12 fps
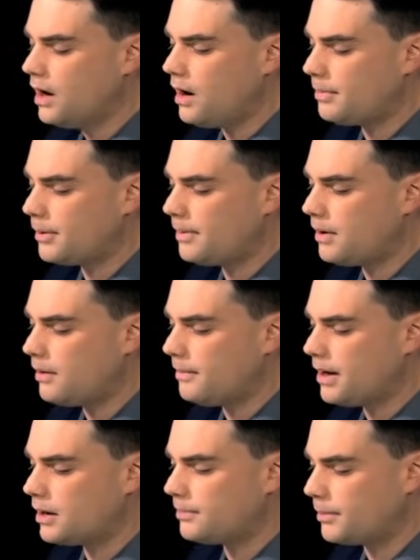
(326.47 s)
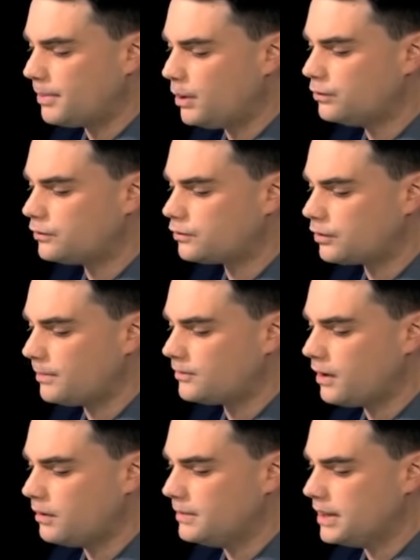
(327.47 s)
about a proposed Trump
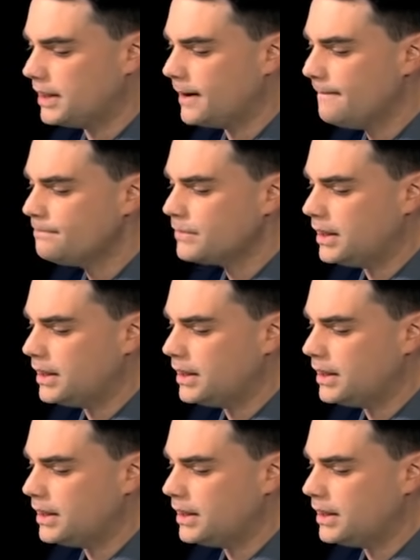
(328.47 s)
Tower meeting